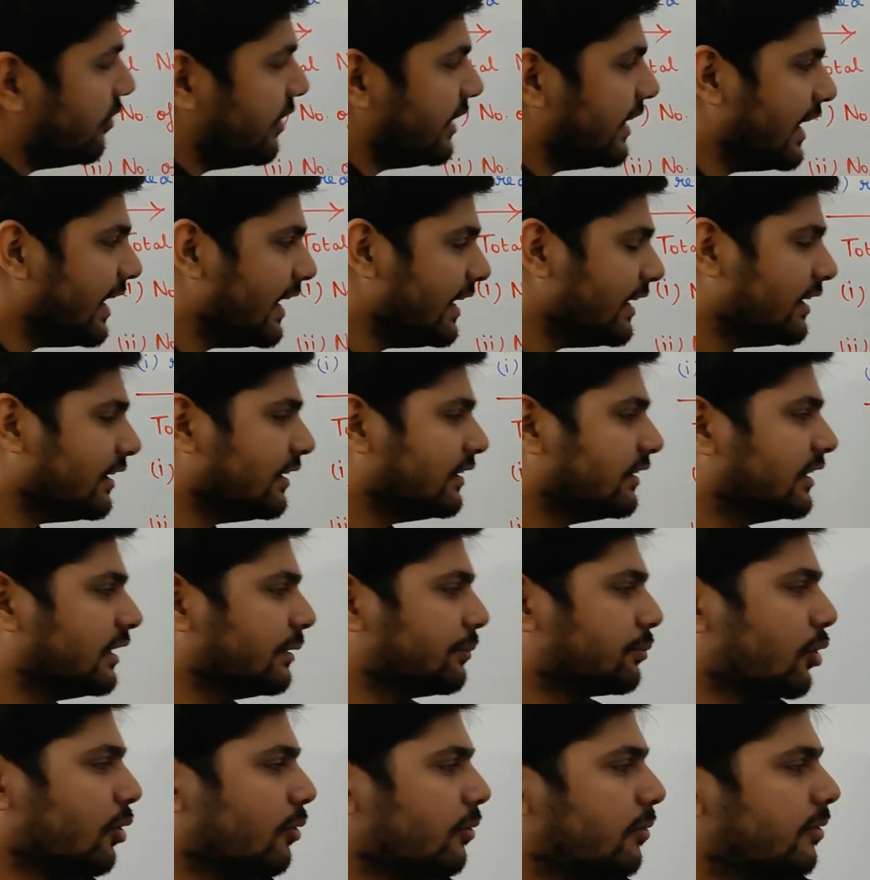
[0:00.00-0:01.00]
we get the
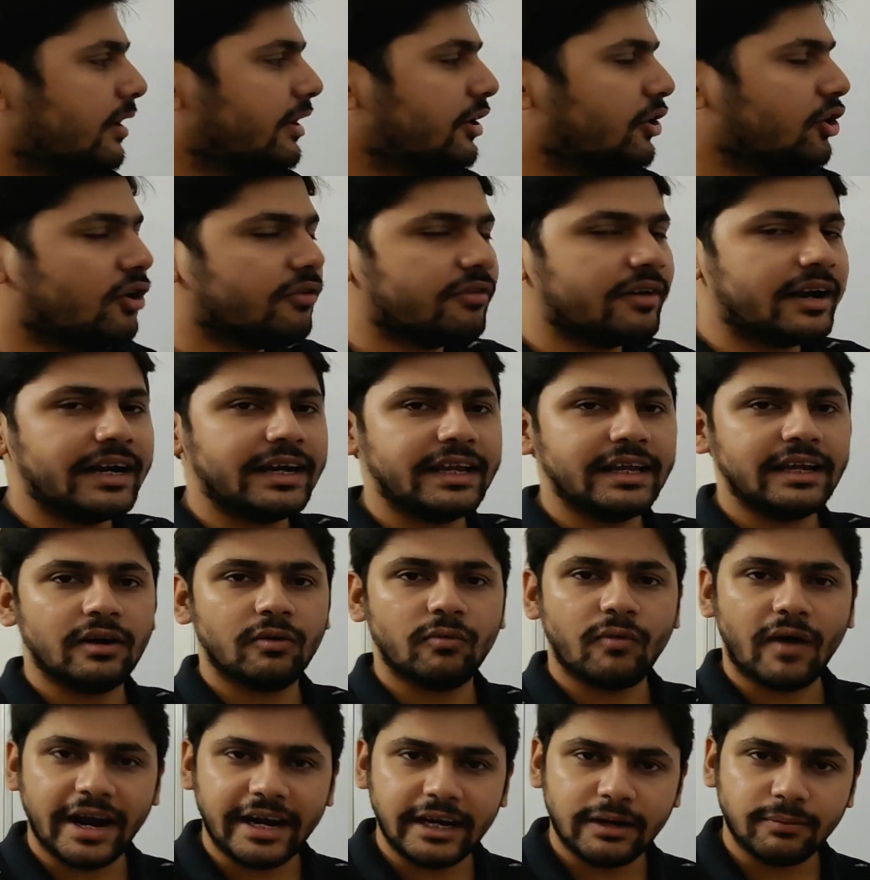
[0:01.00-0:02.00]
probability of getting a
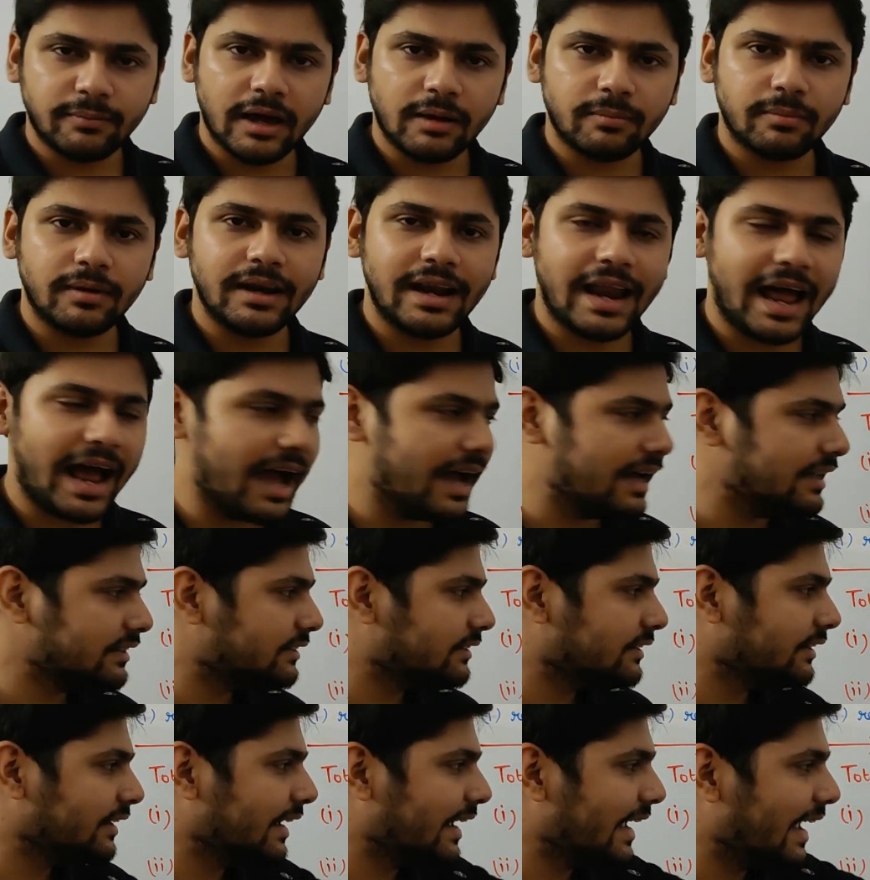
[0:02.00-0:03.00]
white marble
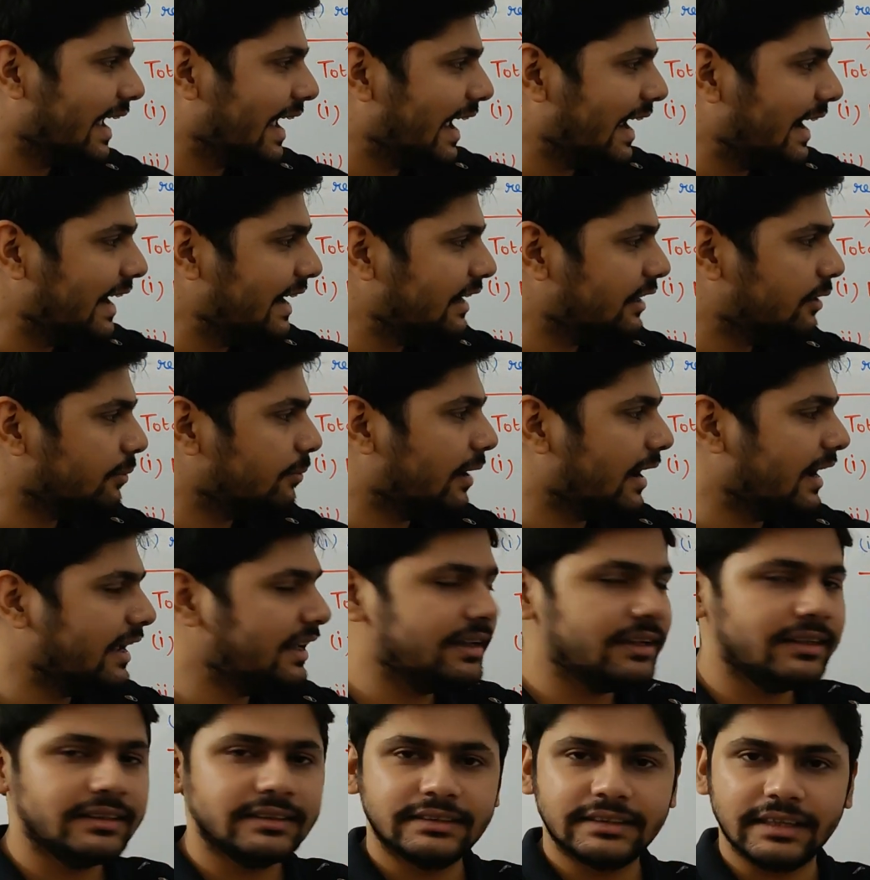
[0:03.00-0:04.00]
as 8
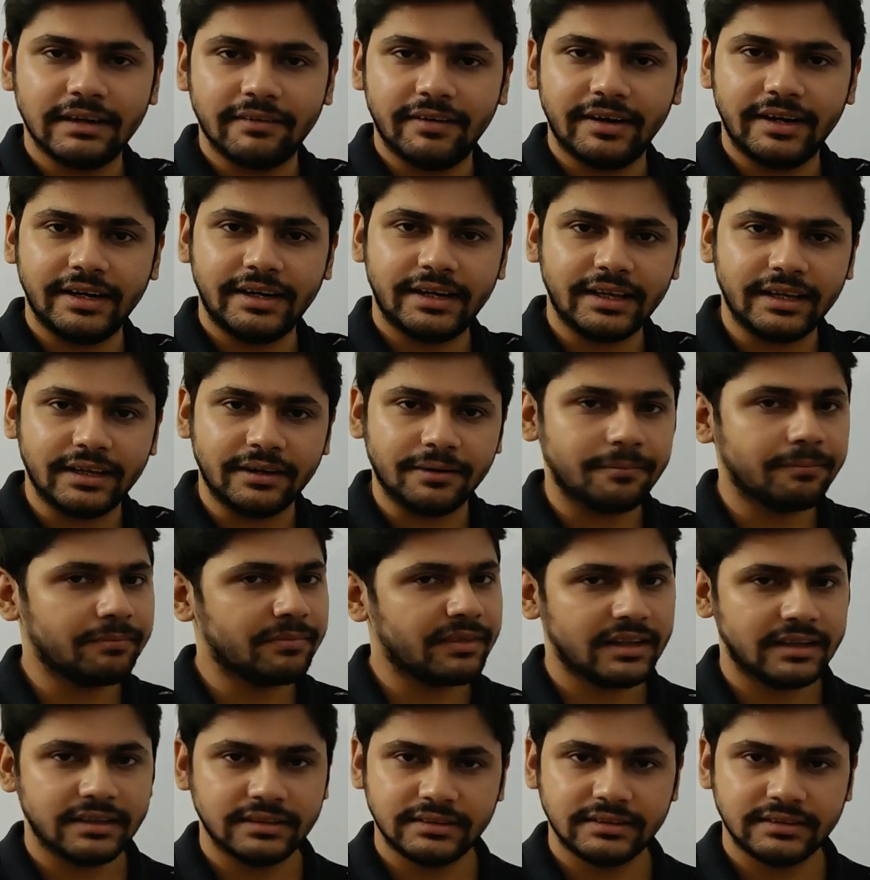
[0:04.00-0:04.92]
by 17.